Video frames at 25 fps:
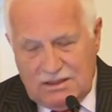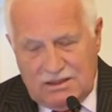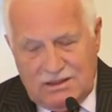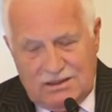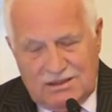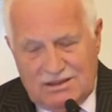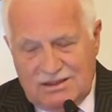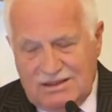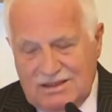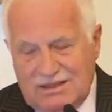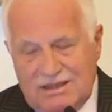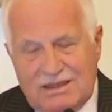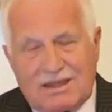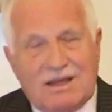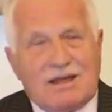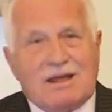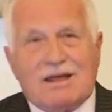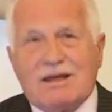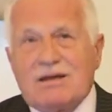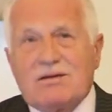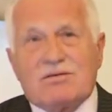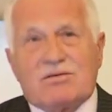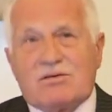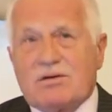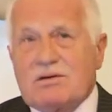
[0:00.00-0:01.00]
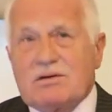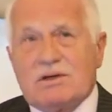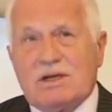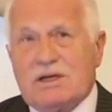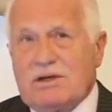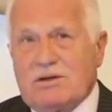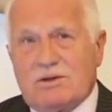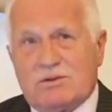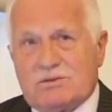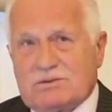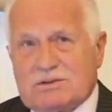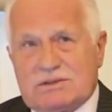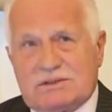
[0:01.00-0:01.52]
The
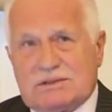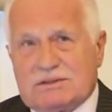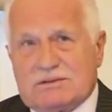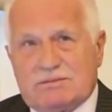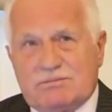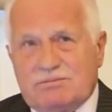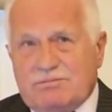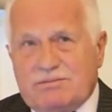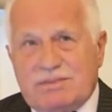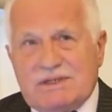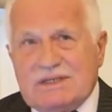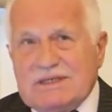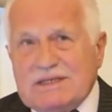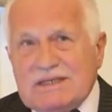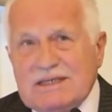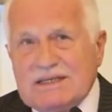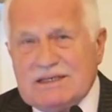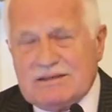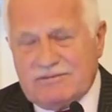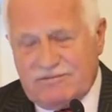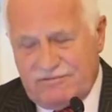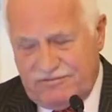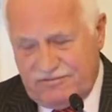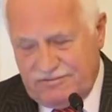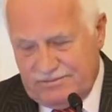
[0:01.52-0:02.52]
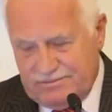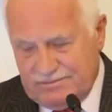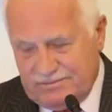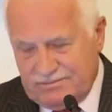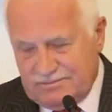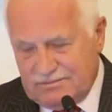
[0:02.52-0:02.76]
erroneous belief